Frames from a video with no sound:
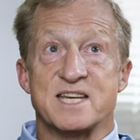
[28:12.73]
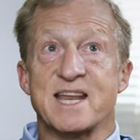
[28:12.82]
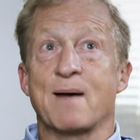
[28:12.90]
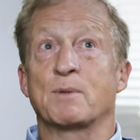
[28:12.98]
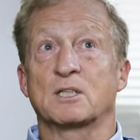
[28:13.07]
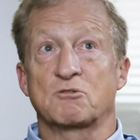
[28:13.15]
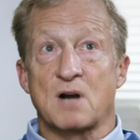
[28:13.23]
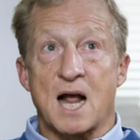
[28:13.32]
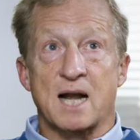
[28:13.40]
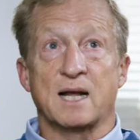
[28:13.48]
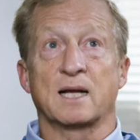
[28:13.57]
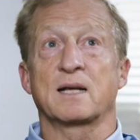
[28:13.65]

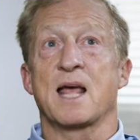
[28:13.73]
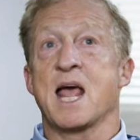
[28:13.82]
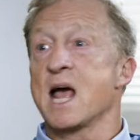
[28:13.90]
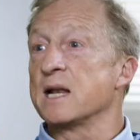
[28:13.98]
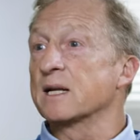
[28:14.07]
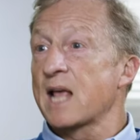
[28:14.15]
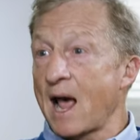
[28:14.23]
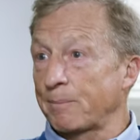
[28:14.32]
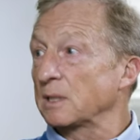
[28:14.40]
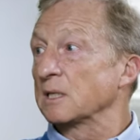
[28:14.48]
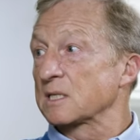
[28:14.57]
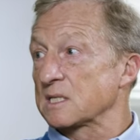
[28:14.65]
democratic and
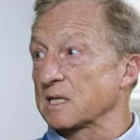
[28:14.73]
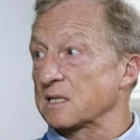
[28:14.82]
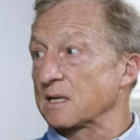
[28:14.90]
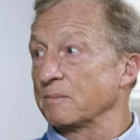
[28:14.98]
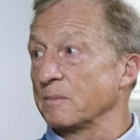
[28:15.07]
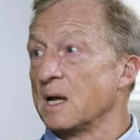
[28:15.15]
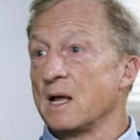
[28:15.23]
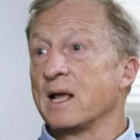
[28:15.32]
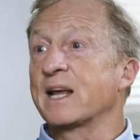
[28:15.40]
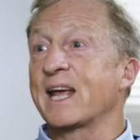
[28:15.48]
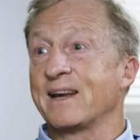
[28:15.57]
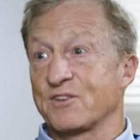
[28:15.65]
capitalist system
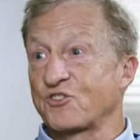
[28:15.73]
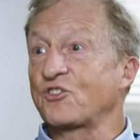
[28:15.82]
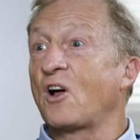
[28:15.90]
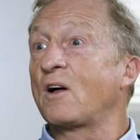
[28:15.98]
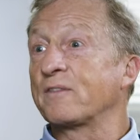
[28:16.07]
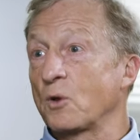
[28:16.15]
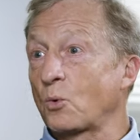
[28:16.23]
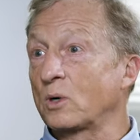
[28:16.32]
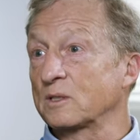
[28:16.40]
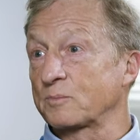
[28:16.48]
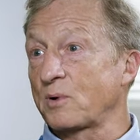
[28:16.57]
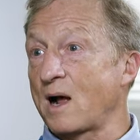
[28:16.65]
can solve the
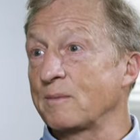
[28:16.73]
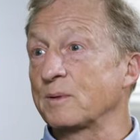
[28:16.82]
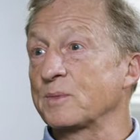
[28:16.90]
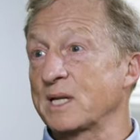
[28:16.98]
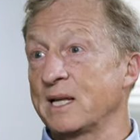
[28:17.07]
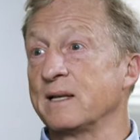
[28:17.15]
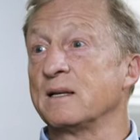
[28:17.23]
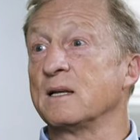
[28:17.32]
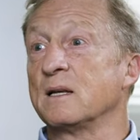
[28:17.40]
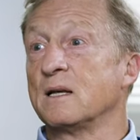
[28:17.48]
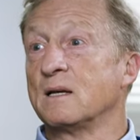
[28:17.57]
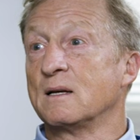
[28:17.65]
world's problems
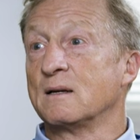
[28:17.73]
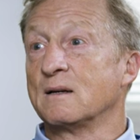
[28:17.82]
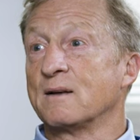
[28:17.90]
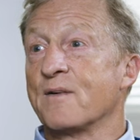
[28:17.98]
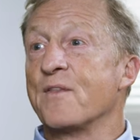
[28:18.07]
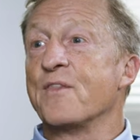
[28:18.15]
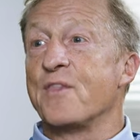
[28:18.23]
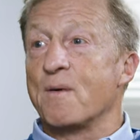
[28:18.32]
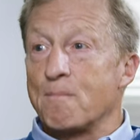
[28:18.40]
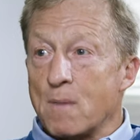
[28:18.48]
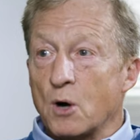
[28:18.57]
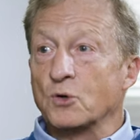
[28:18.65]
in
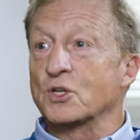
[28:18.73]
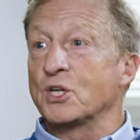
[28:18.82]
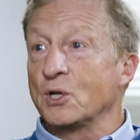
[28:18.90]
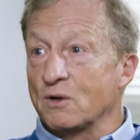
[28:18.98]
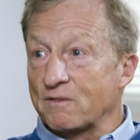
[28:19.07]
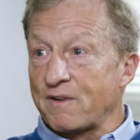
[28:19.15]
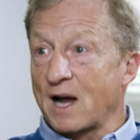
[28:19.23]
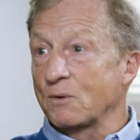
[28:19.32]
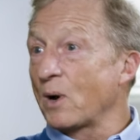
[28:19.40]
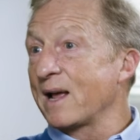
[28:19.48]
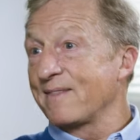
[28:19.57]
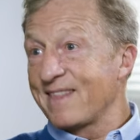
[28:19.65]
the most
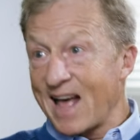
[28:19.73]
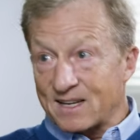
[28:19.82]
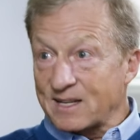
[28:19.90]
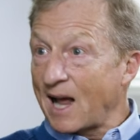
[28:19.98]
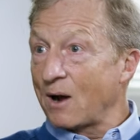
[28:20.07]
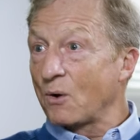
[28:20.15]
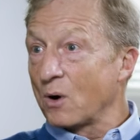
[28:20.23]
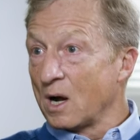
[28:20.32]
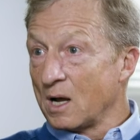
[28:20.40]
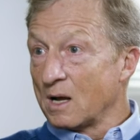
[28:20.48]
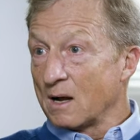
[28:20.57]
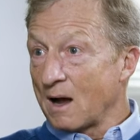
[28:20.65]
unified way. And that's how
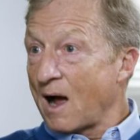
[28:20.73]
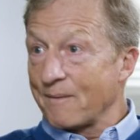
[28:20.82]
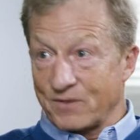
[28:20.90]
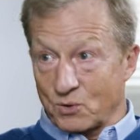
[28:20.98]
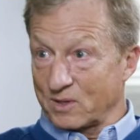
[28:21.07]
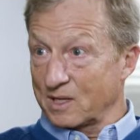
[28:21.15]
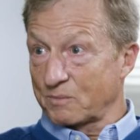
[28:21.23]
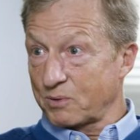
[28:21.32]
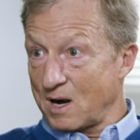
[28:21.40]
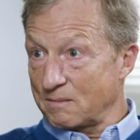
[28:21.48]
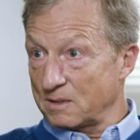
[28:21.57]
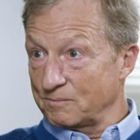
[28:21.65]
I'm viewing this
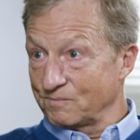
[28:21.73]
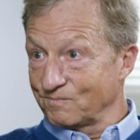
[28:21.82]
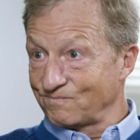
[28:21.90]
problem.